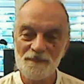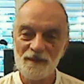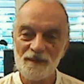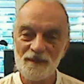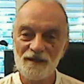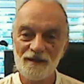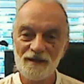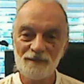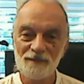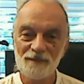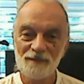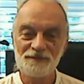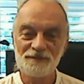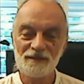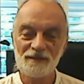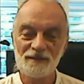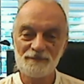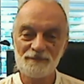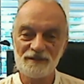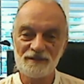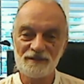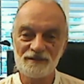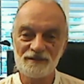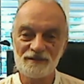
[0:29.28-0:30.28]

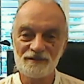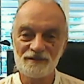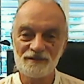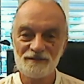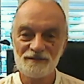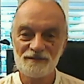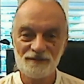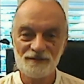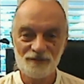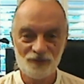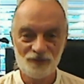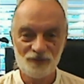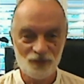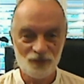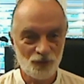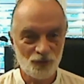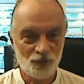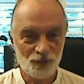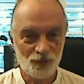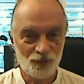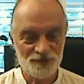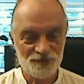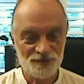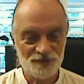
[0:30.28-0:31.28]
upcoming
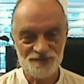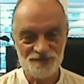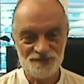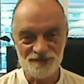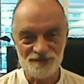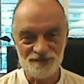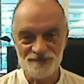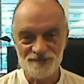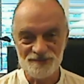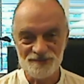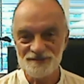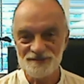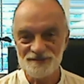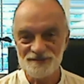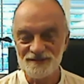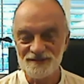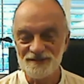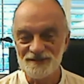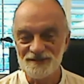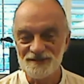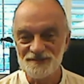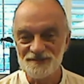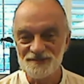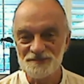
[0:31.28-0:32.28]
courses,
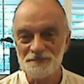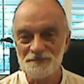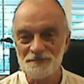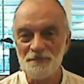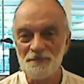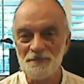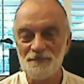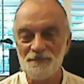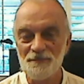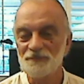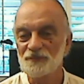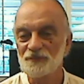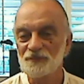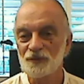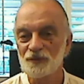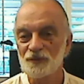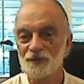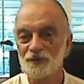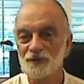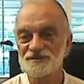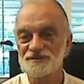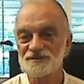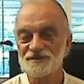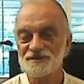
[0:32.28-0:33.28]
these
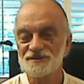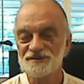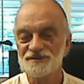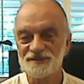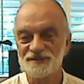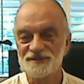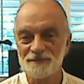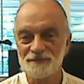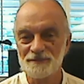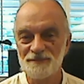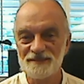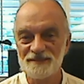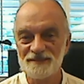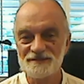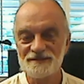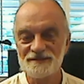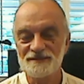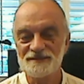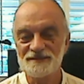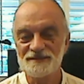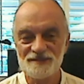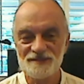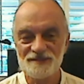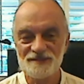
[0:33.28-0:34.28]
courses in the
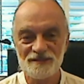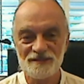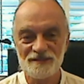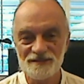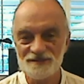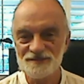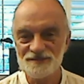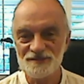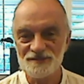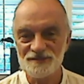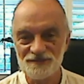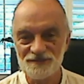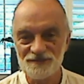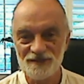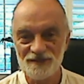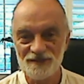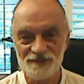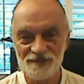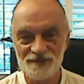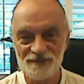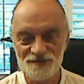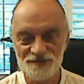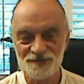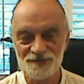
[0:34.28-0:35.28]
basic skills of
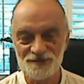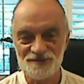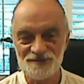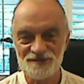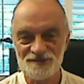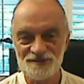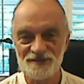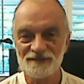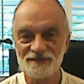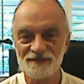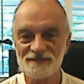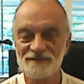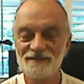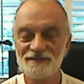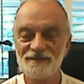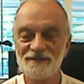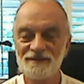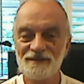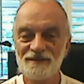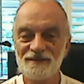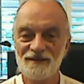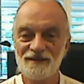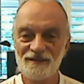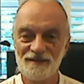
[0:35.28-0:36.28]
HeartSourcing.
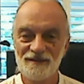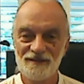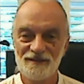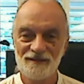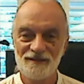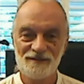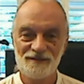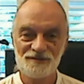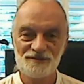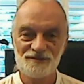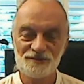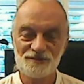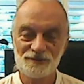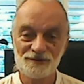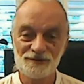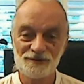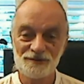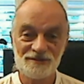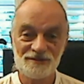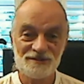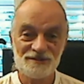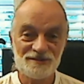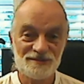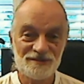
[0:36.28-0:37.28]
So
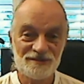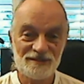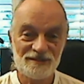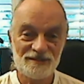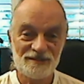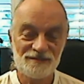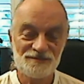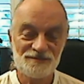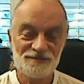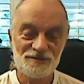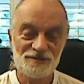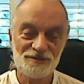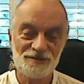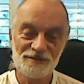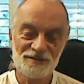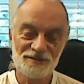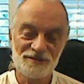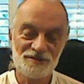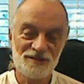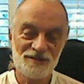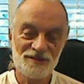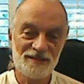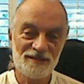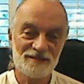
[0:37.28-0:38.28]
this gives you a
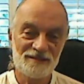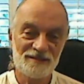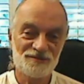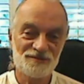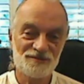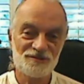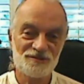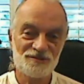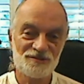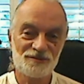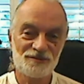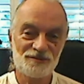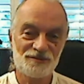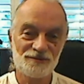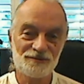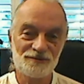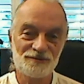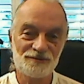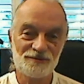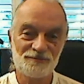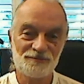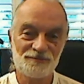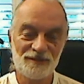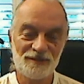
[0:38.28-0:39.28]
chance
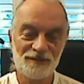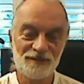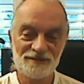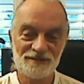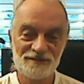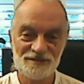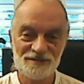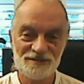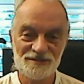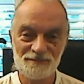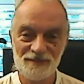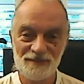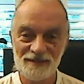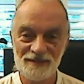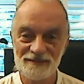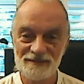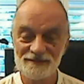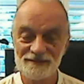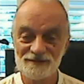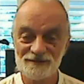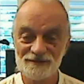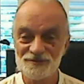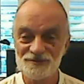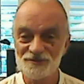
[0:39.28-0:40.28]
to participate
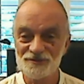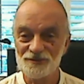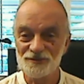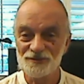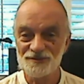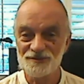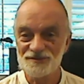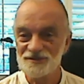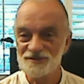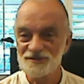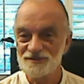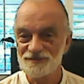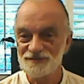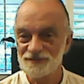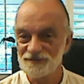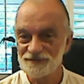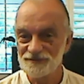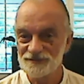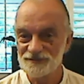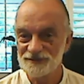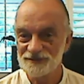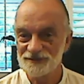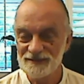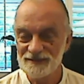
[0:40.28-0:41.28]
in those courses for
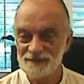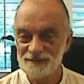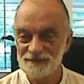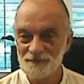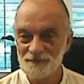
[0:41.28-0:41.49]
free